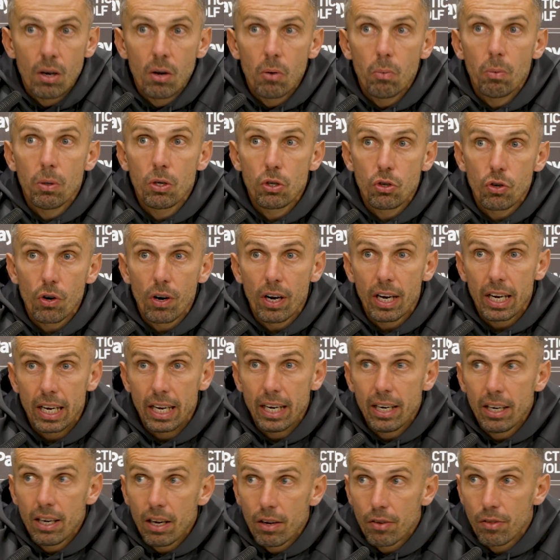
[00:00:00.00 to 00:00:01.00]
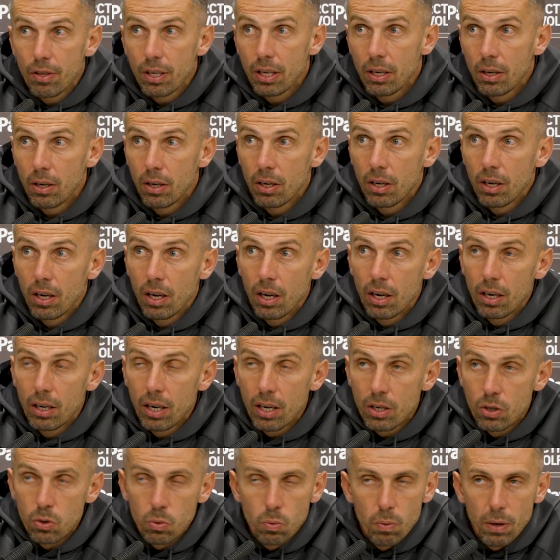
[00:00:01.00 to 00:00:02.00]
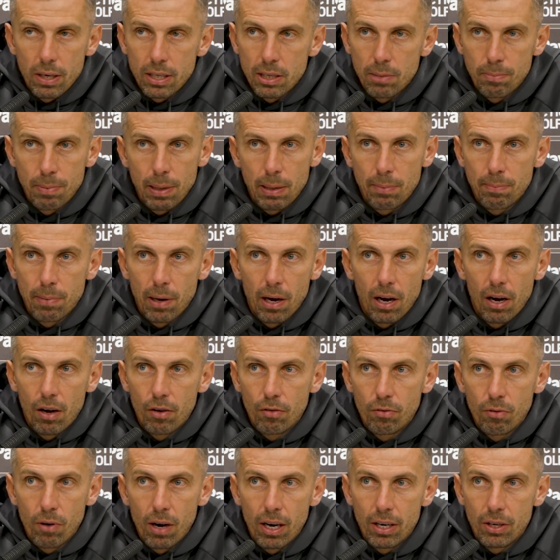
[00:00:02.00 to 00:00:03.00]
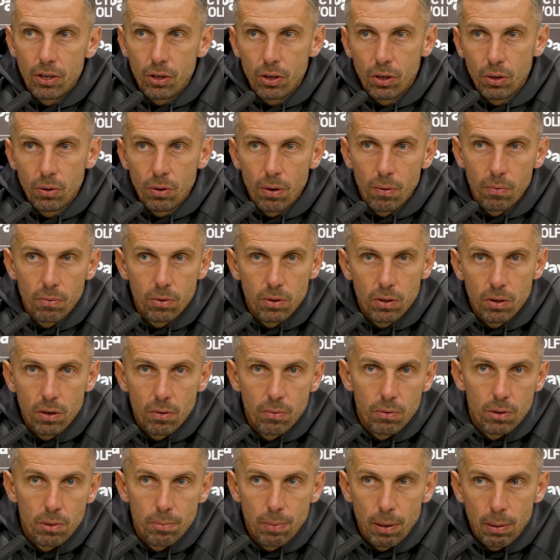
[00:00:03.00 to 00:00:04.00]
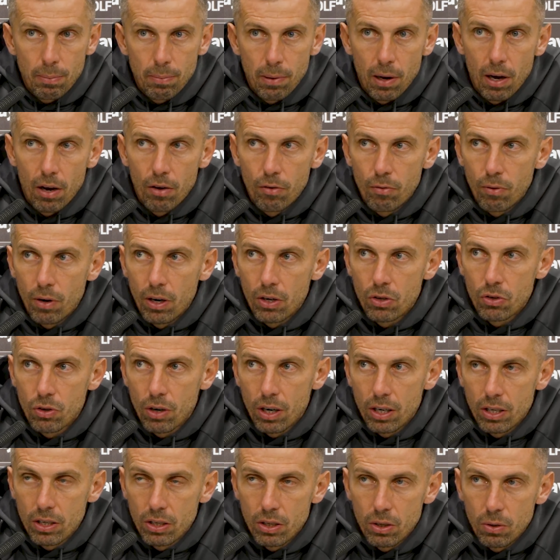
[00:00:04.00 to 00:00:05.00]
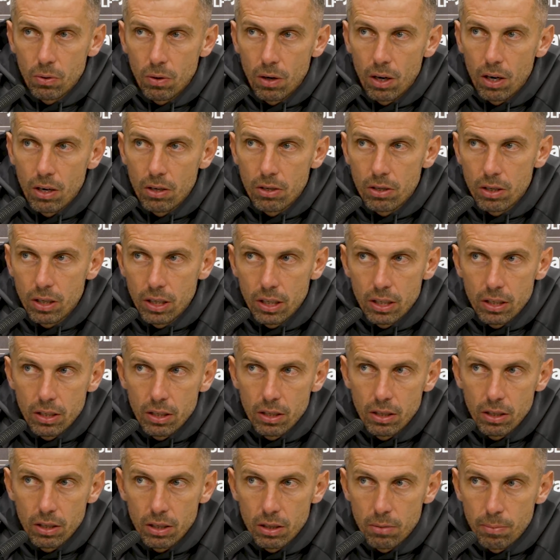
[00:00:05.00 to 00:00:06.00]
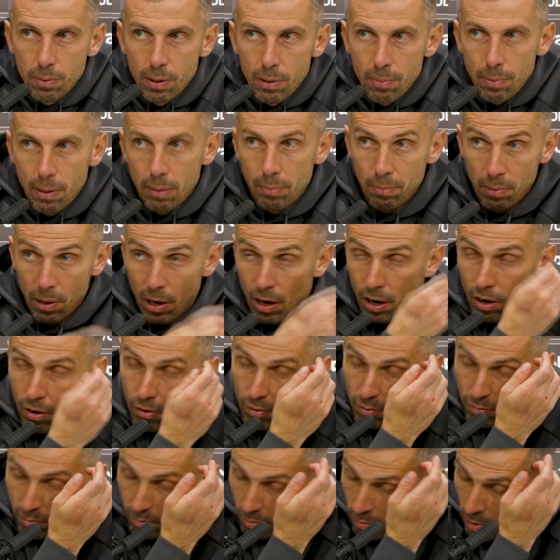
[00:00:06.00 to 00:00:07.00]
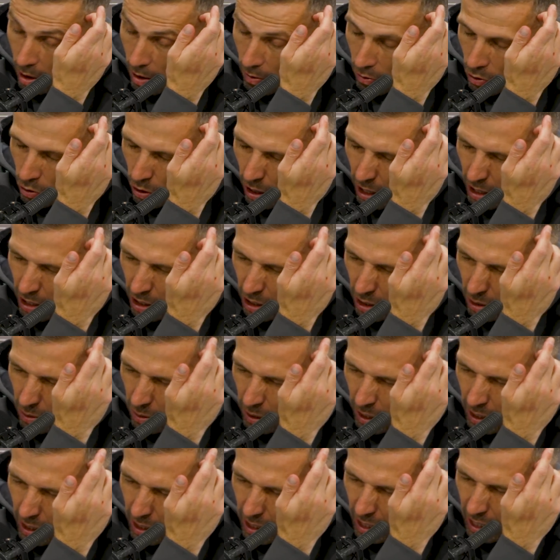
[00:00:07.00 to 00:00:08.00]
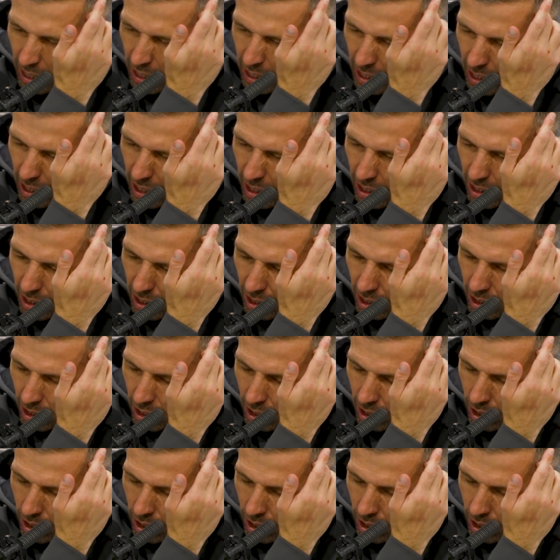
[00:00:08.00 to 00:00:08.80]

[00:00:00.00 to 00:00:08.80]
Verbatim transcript: We're trying. I think that's always a big part of what I do. I was it was a big part of what I tried to do last season. It's been a big part of what I've tried to do this season and